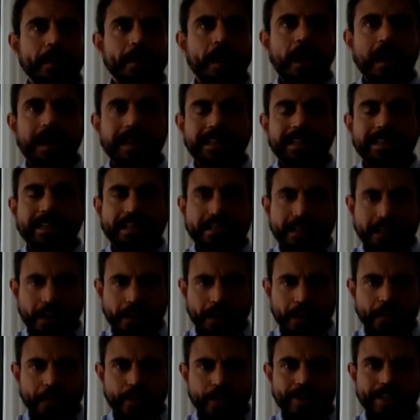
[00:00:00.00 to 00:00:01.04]
Oddly
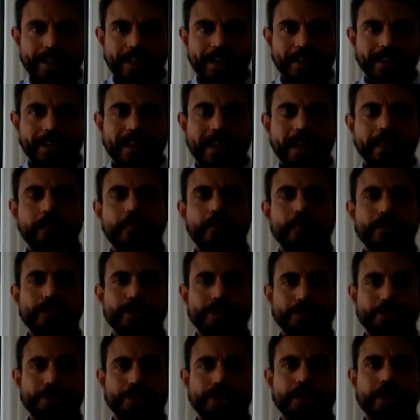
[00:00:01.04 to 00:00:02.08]
enough, there's not a lot of
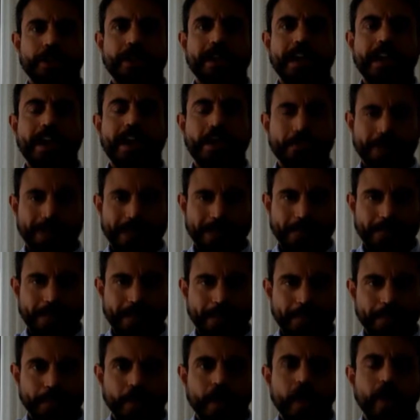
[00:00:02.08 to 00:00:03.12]
research on how many
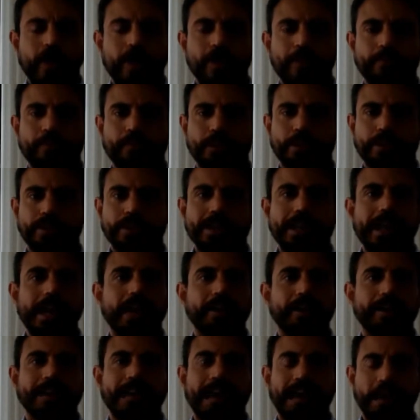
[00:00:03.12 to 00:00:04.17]
people are burned
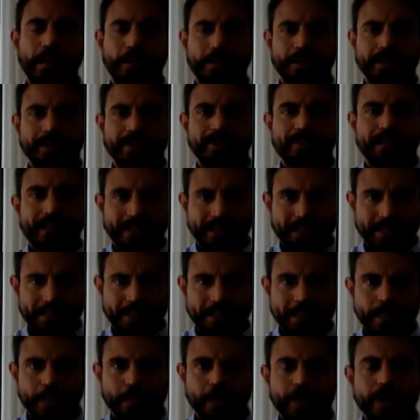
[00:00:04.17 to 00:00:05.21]
out and how it affects
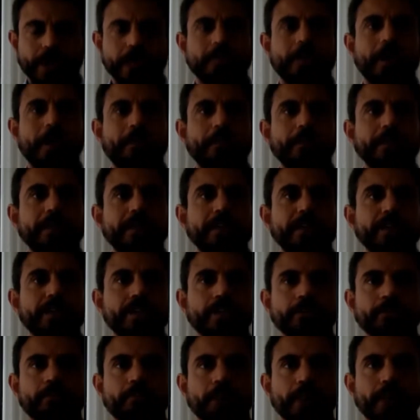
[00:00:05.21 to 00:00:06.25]
the Swedish
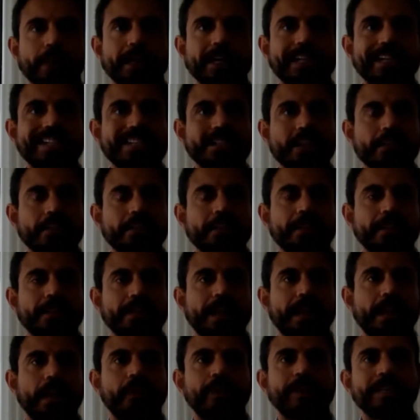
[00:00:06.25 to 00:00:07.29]
population, but it's something
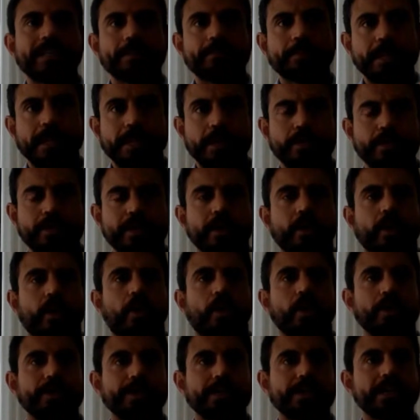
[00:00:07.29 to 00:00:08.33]
that I would keep hearing
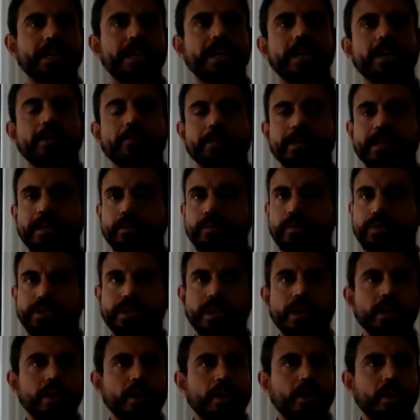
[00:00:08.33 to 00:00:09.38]
all the time. And it was
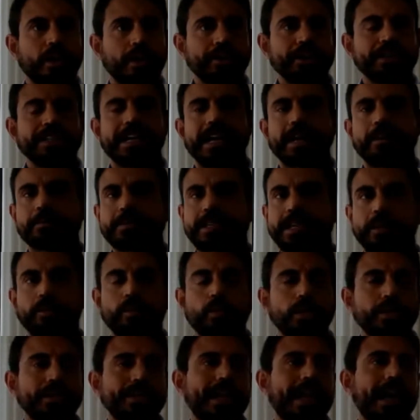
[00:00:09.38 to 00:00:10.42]
all the times like,
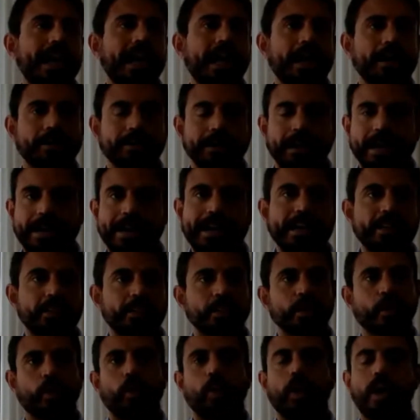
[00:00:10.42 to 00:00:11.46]
well, yeah, I
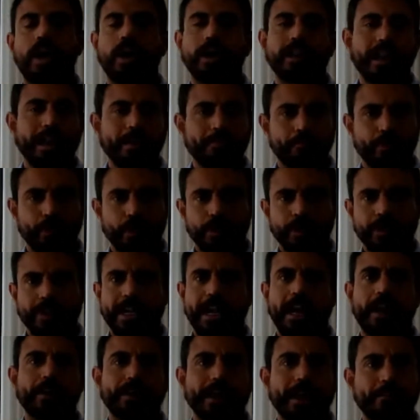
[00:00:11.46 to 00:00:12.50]
hit the wall, I burned
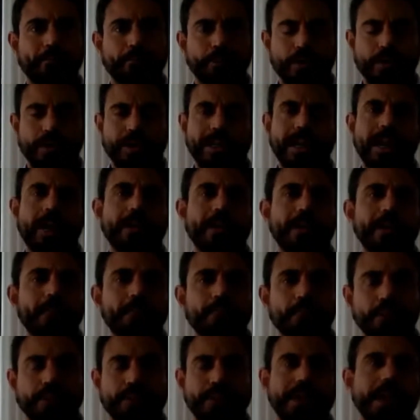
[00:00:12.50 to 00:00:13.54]
out, I burned out, I
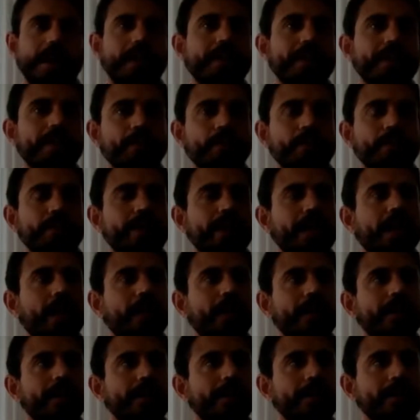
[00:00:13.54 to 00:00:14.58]
burned out, I burned
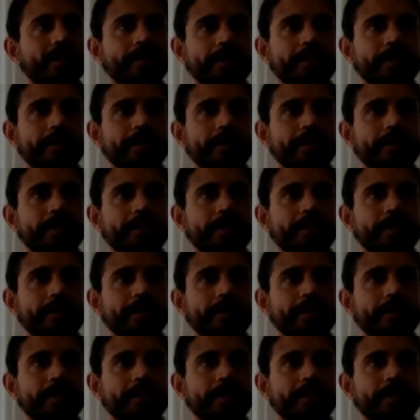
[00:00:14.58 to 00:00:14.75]
out. And